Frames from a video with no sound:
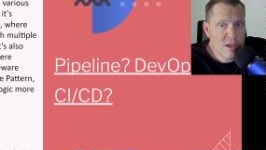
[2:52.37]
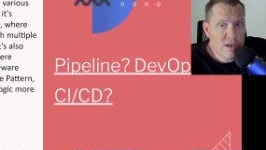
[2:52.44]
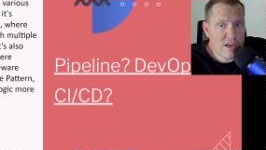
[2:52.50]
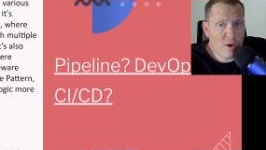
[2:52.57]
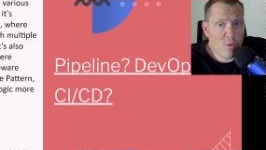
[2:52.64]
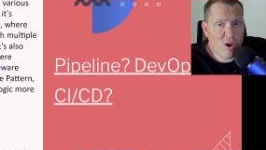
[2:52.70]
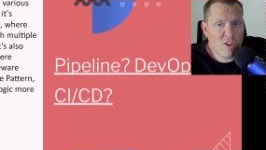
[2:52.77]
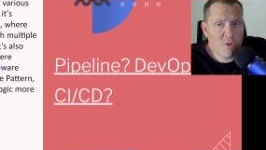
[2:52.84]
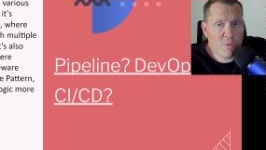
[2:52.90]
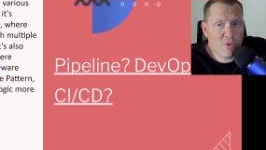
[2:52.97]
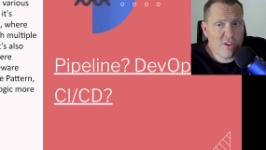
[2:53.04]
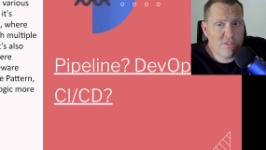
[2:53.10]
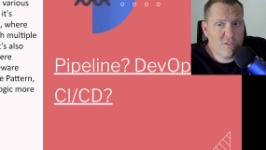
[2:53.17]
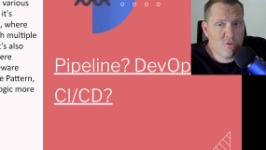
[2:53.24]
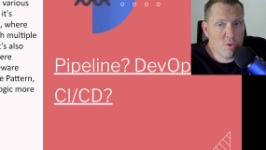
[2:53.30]
Now, one of the
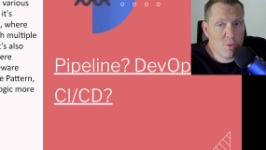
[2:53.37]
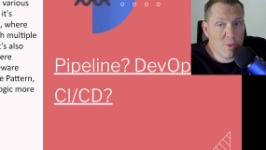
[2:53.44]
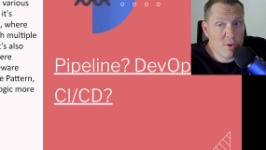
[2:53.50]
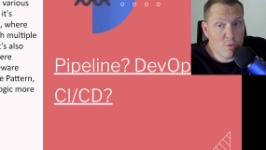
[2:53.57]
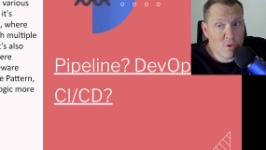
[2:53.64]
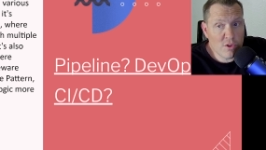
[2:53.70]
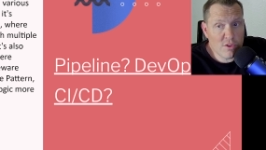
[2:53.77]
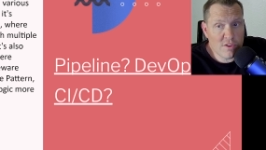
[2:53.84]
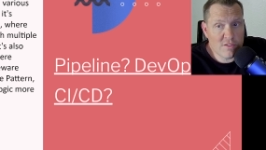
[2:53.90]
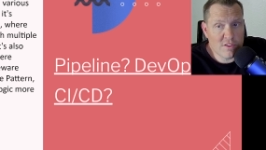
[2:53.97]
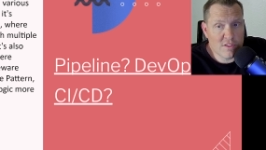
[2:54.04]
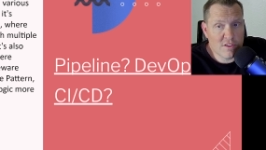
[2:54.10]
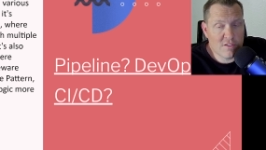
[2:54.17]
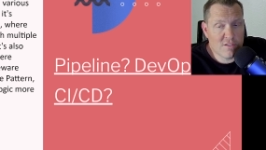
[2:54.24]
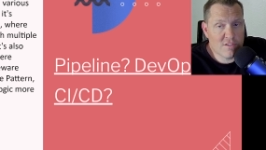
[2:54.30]
places where we really see
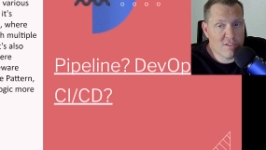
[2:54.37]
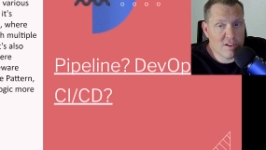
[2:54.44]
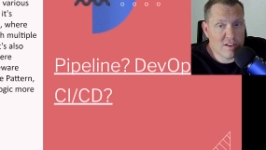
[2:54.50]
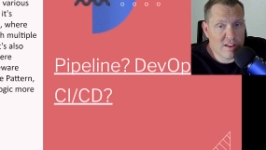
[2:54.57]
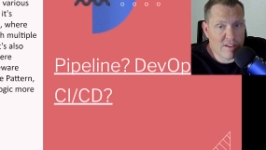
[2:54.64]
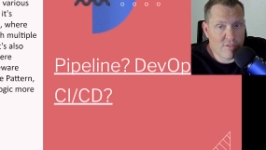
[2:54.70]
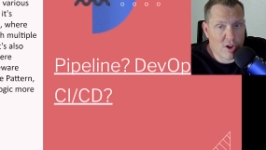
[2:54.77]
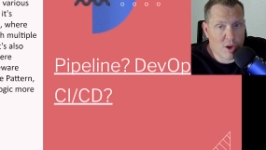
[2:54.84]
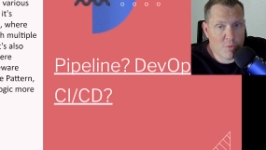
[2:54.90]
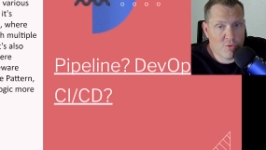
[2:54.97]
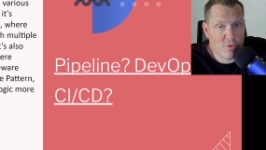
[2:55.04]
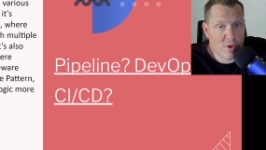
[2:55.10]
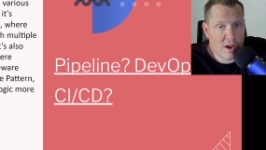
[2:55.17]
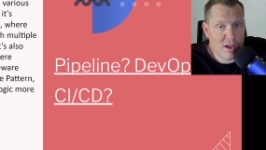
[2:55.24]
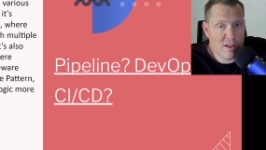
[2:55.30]
this is in DevOps,
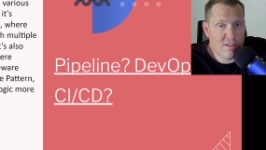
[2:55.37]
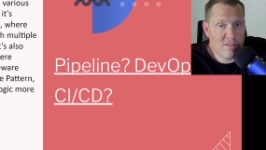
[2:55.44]
right?